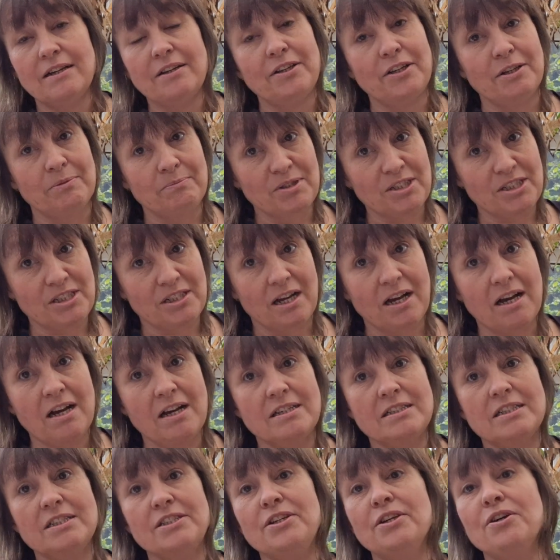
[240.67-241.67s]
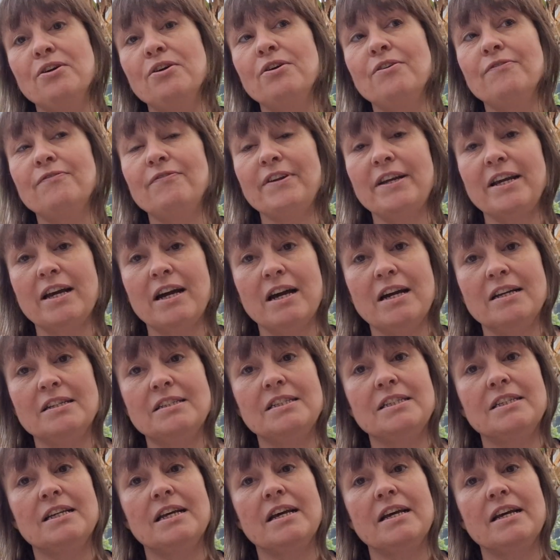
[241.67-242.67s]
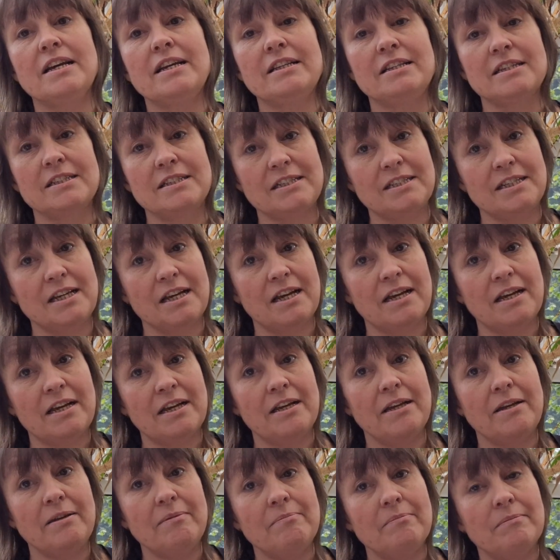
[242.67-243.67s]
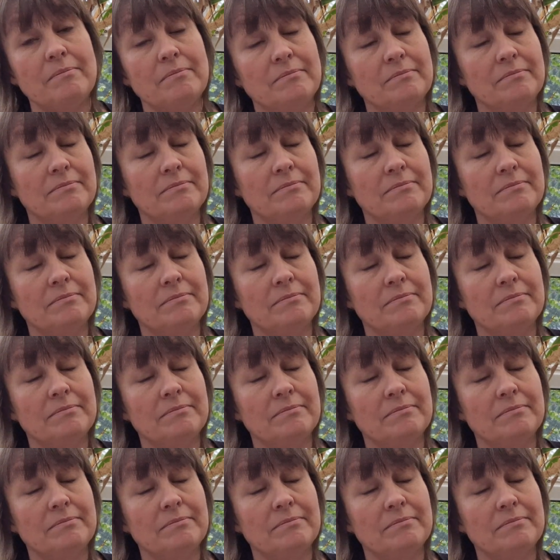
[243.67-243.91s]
you must ask your fiancé the same."